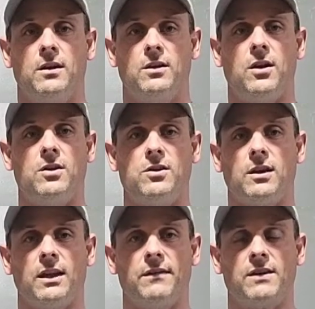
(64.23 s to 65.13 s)
you know, you
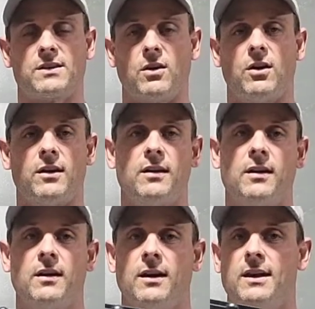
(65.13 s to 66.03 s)
can leave this on
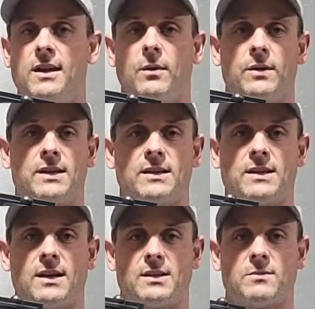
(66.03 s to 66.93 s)
and then once it
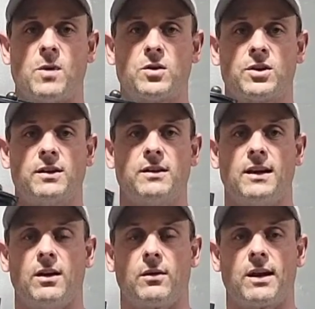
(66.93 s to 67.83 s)
senses motion,
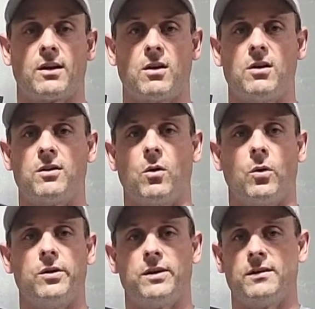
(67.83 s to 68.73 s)
it'll kick on,
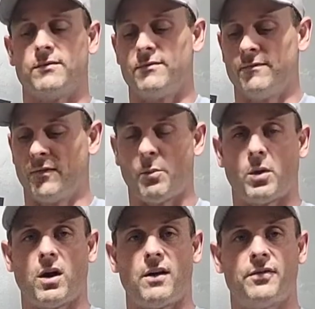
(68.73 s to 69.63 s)
or you can flip
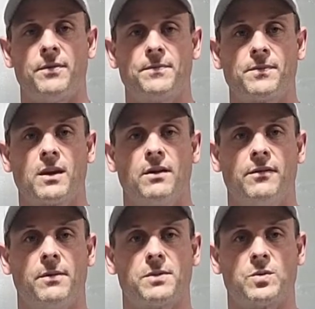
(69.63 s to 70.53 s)
it off,
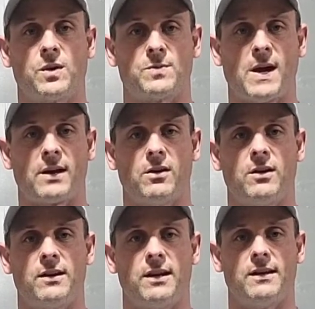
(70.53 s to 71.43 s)
flip the switch back
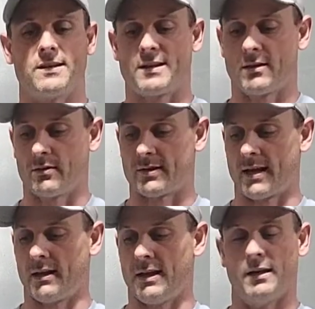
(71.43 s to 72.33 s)
on, and this thing will
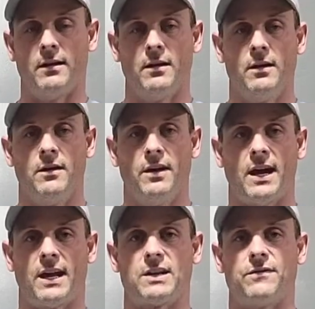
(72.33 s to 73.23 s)
stay lit
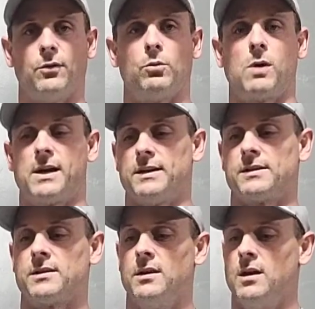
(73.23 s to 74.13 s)
at its full
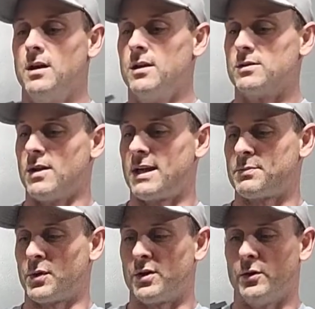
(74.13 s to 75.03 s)
brightness. So that's
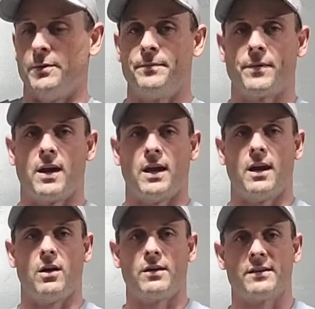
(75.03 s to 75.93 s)
pretty cool. And
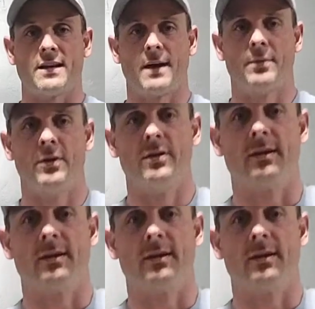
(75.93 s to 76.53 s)
on the top here, you